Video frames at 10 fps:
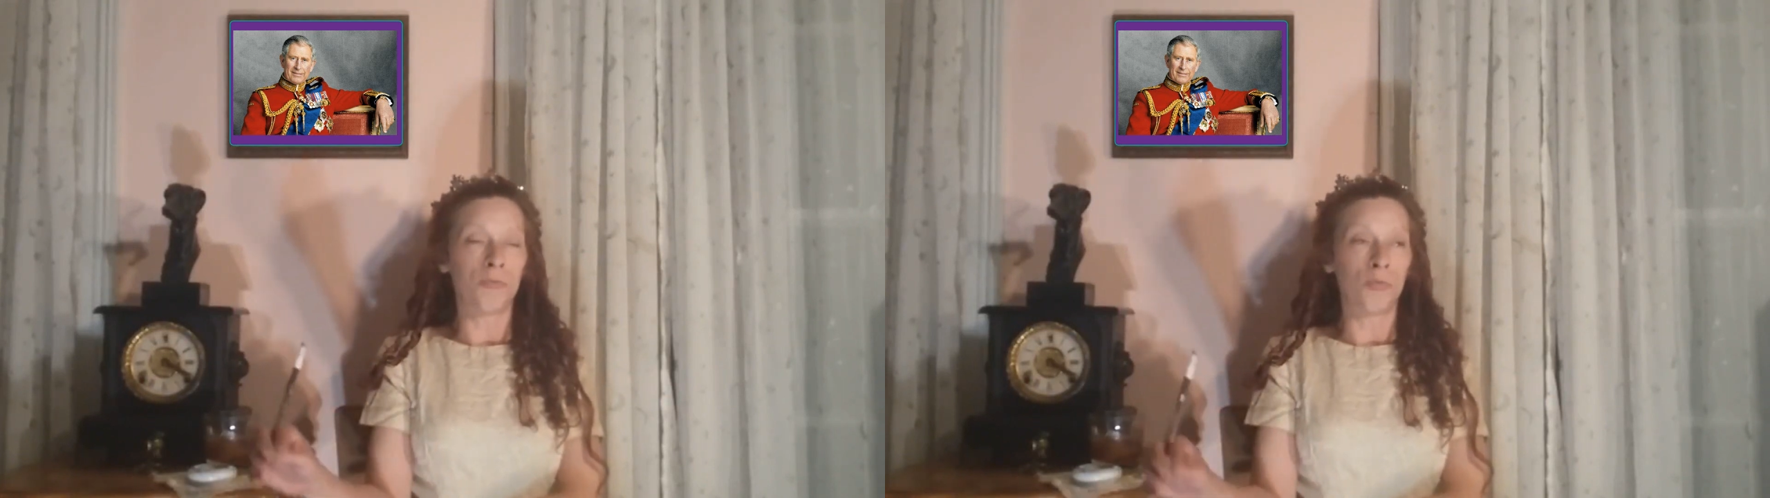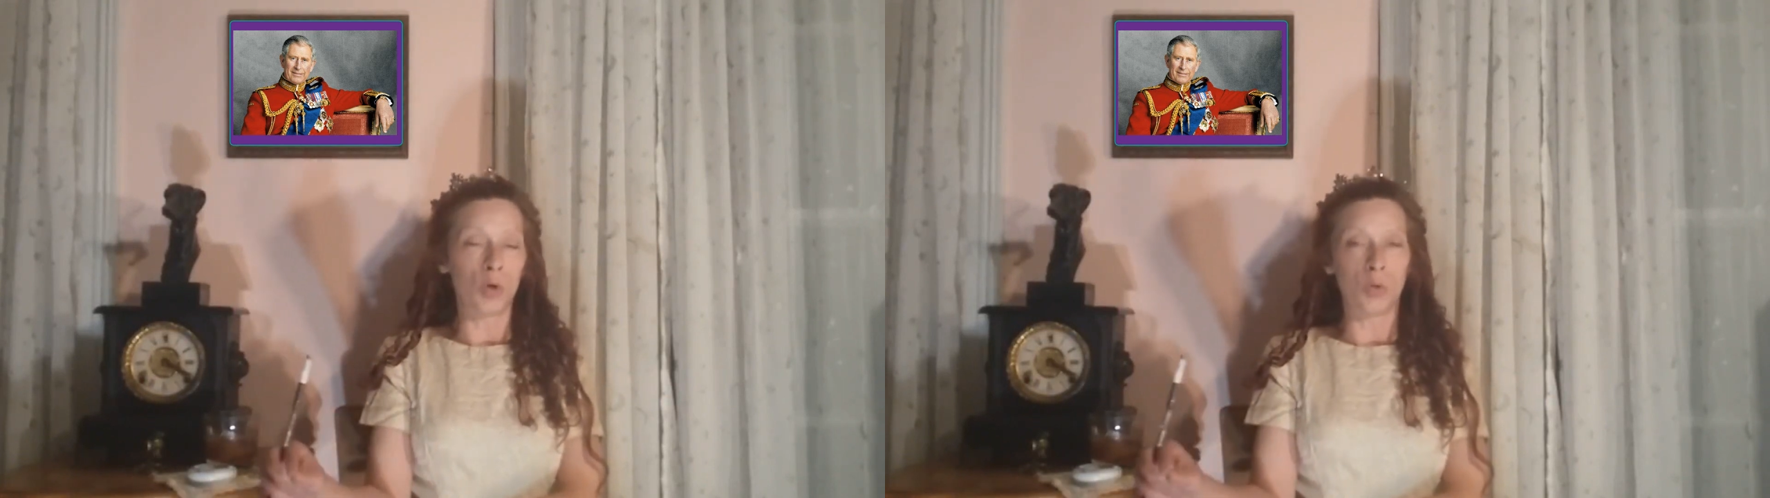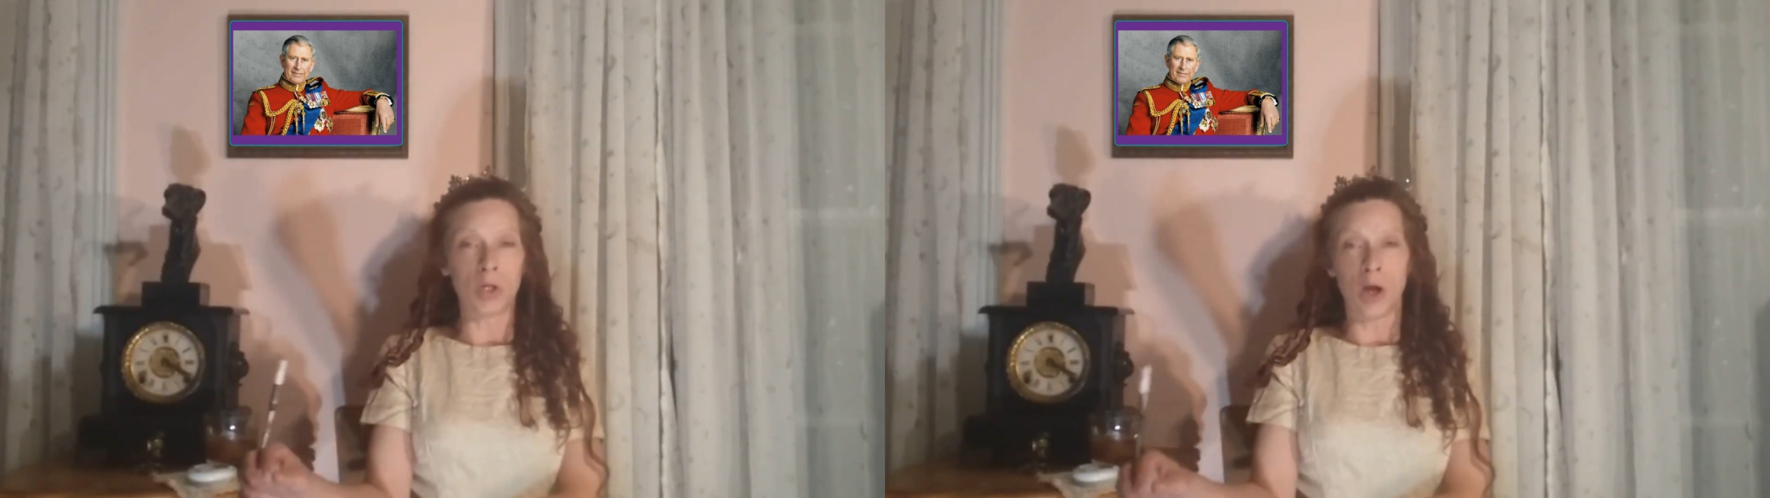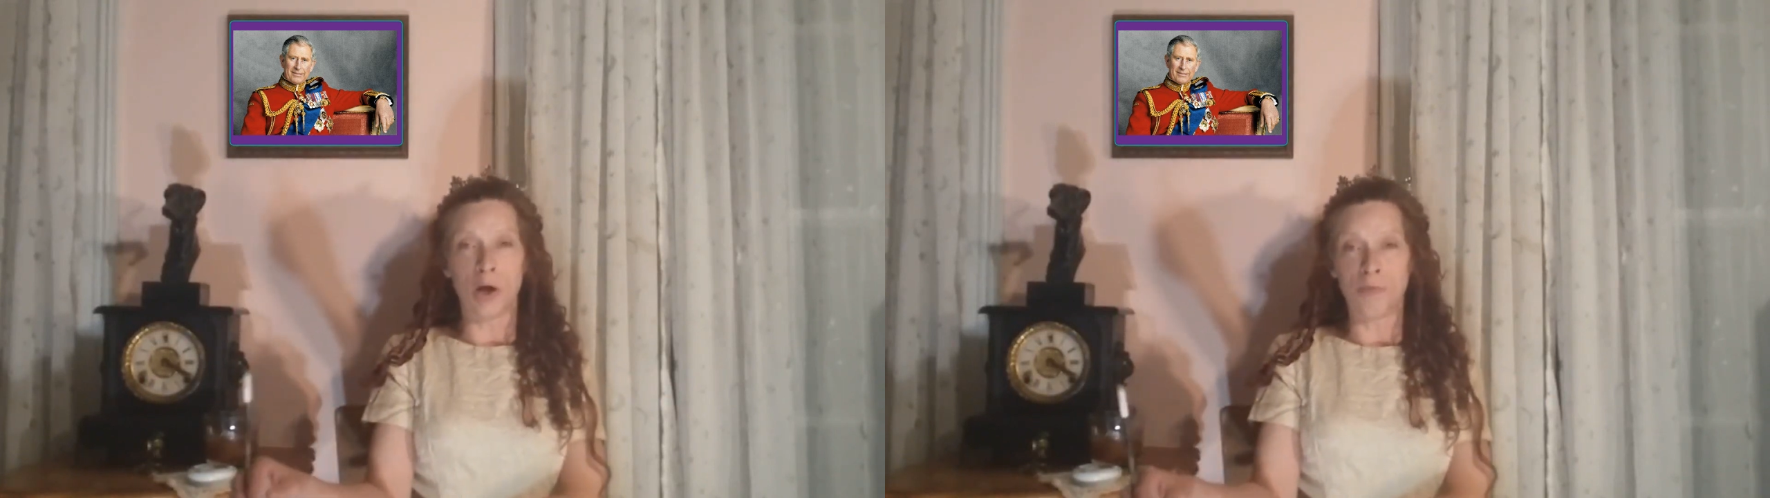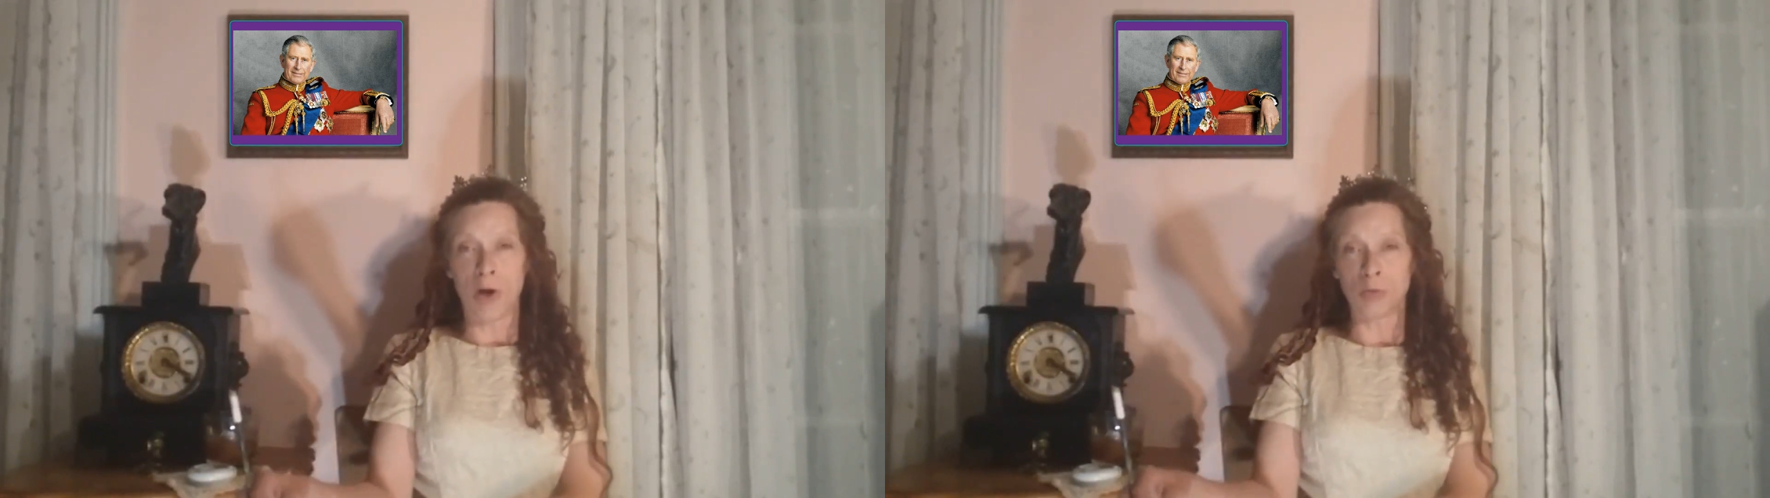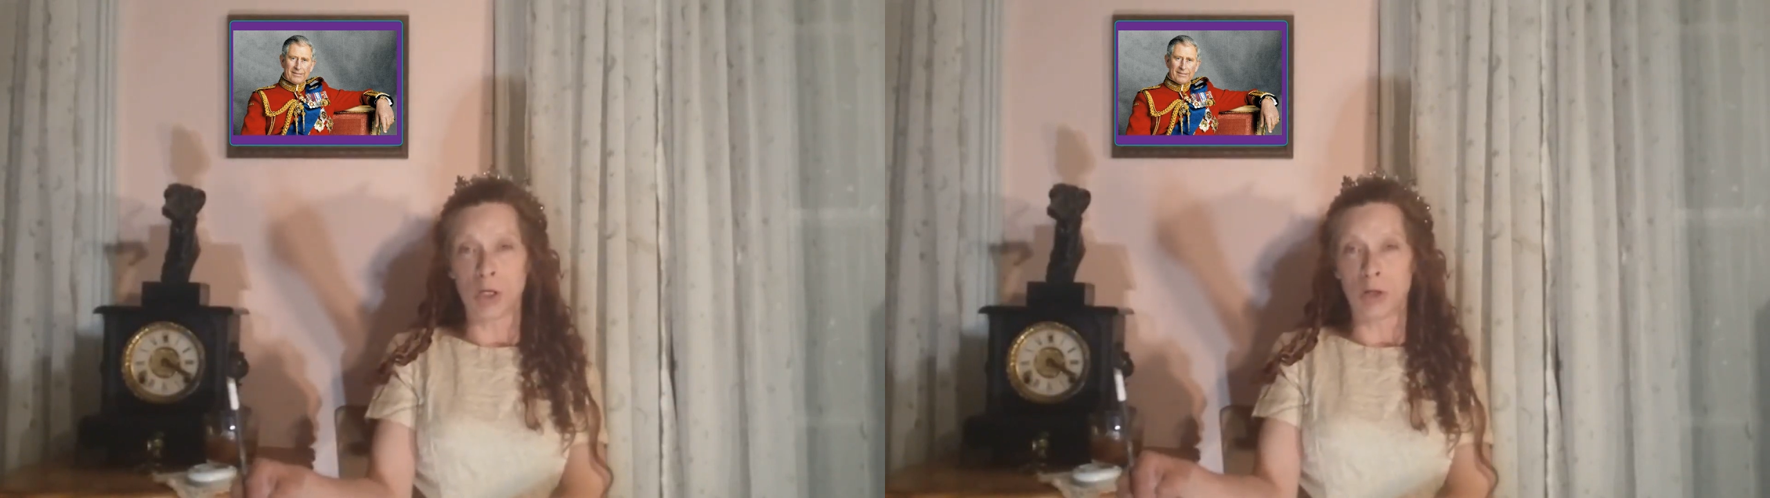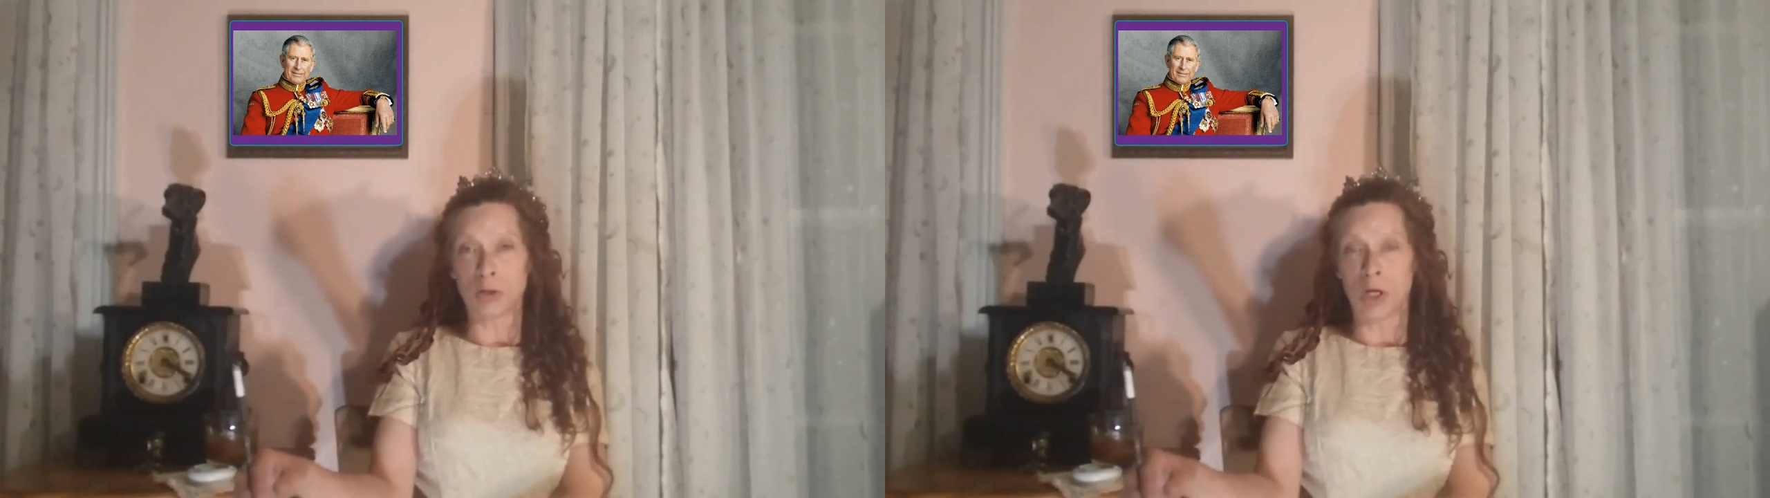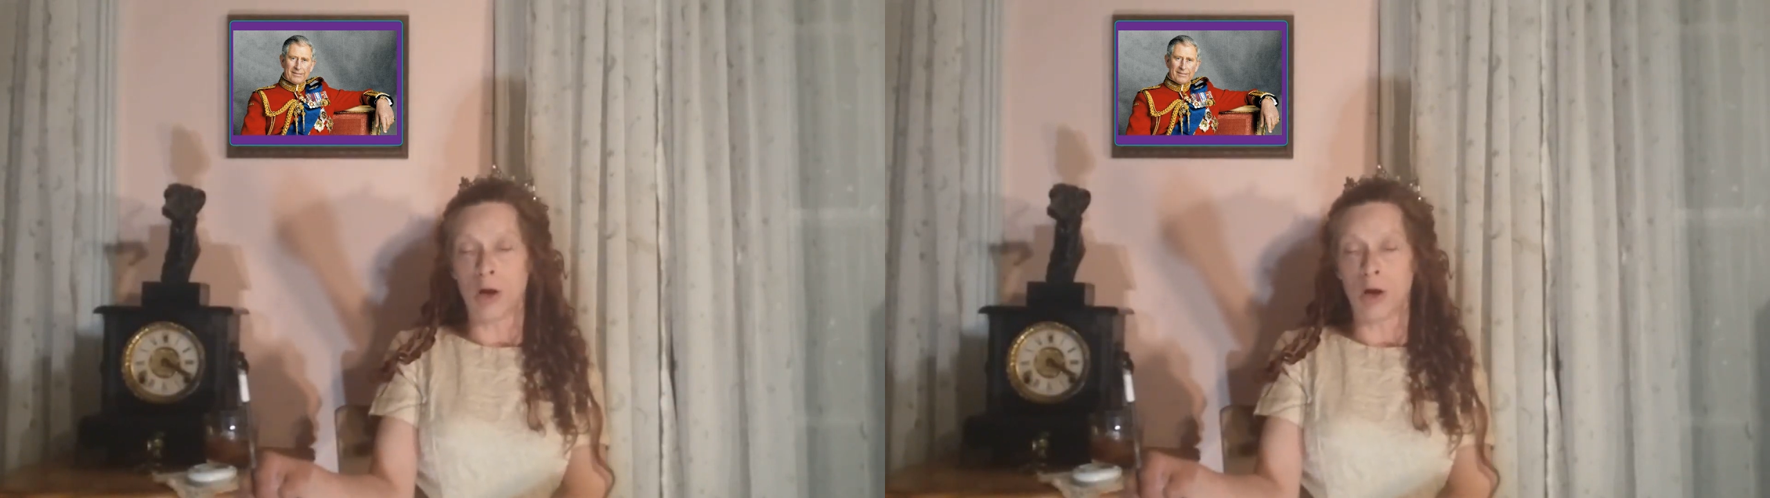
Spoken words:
frequently are found guilty